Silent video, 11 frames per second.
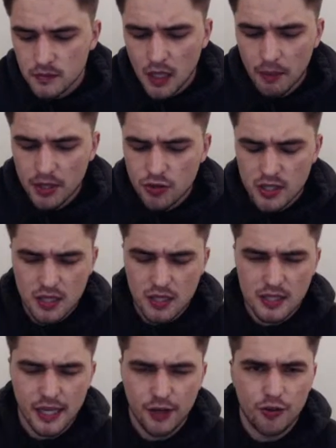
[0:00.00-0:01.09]
I'm interested to
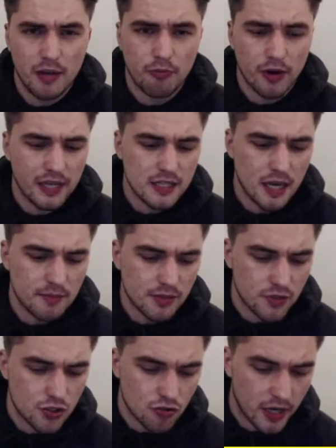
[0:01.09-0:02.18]
see who they bring in terms of
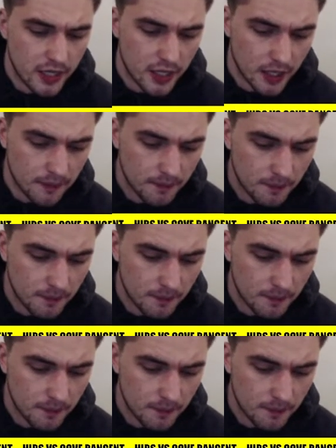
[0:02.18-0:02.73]
a striker.